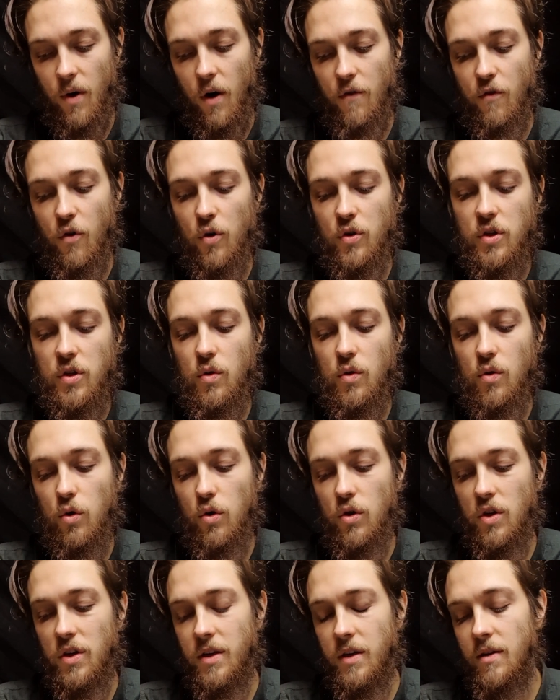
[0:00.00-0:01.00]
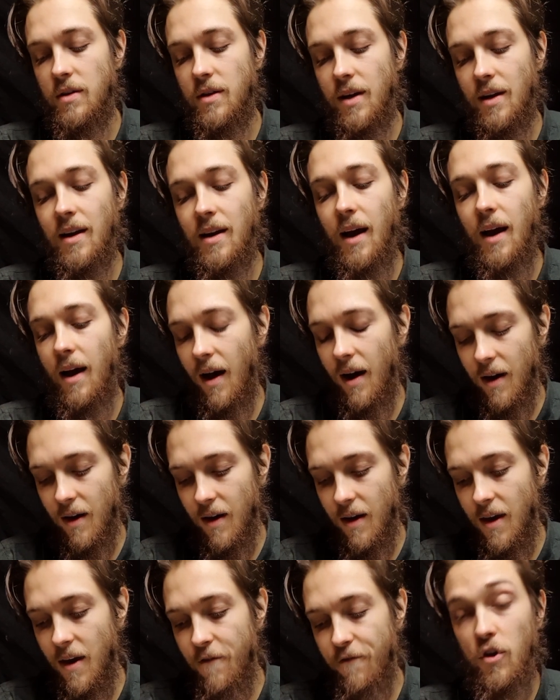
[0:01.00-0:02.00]
Of course, you could still then,
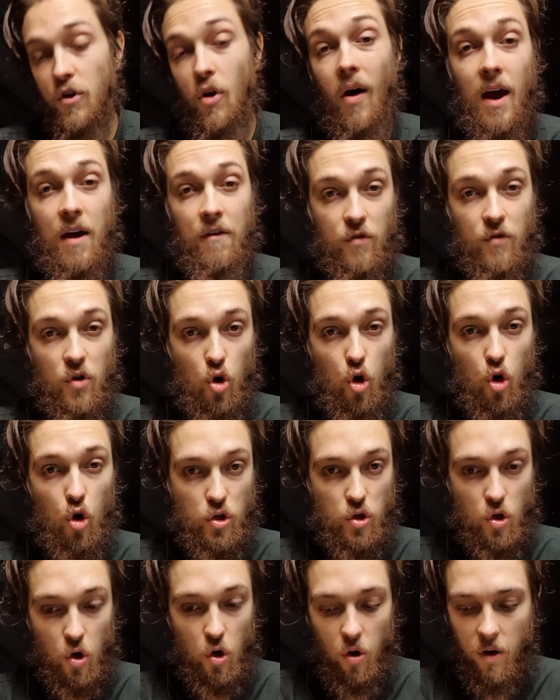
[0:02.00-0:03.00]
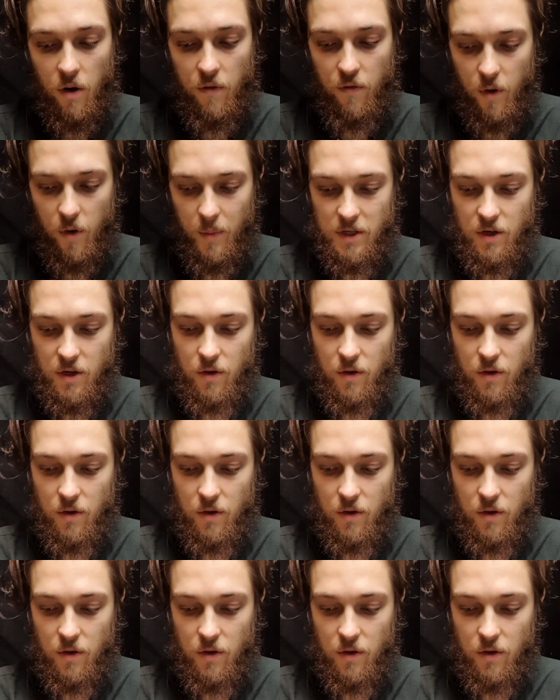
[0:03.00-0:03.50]
if you have recorded the longer format,